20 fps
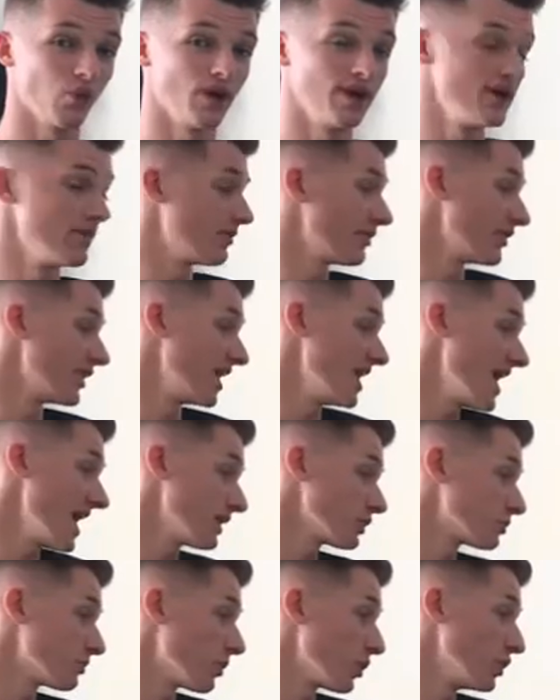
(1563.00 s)
with the
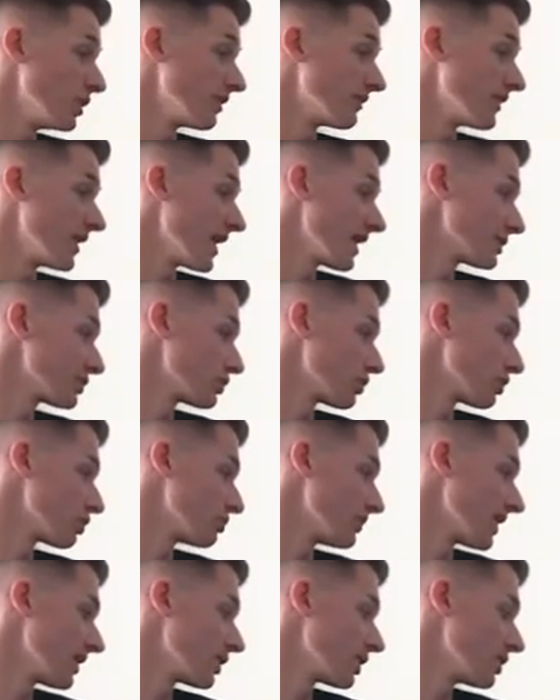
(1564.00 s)
next point of the national
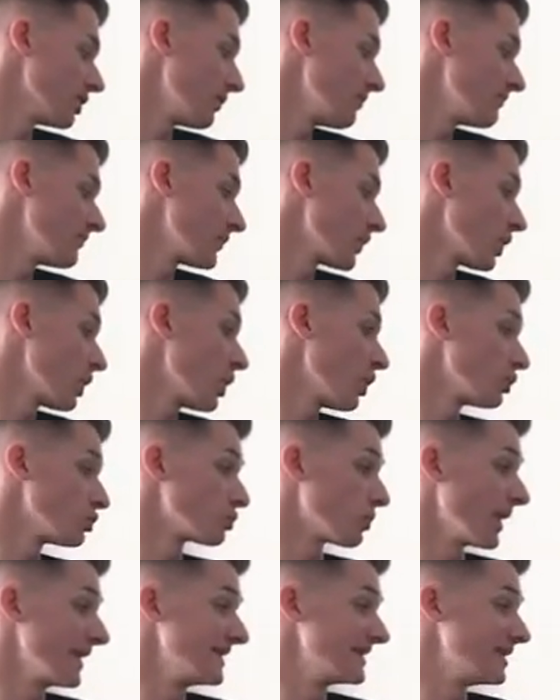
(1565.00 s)
curriculum,
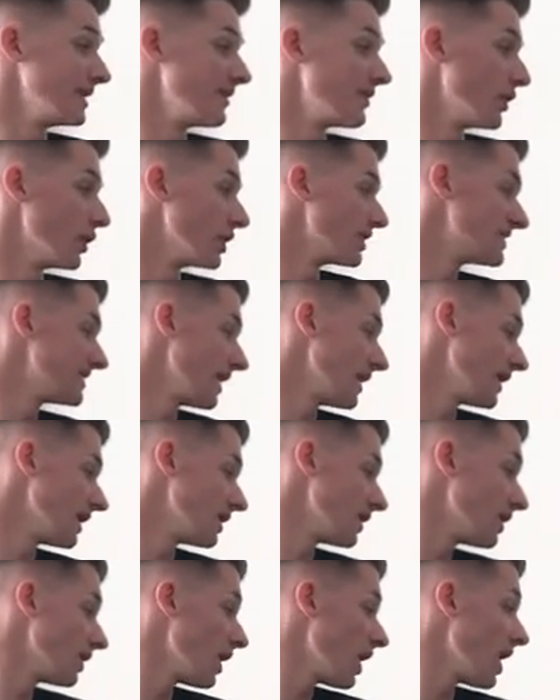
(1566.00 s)

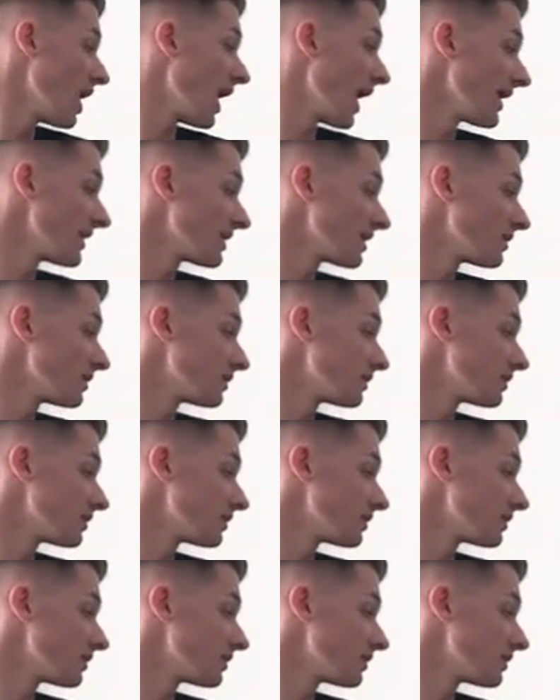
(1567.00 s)
2013, and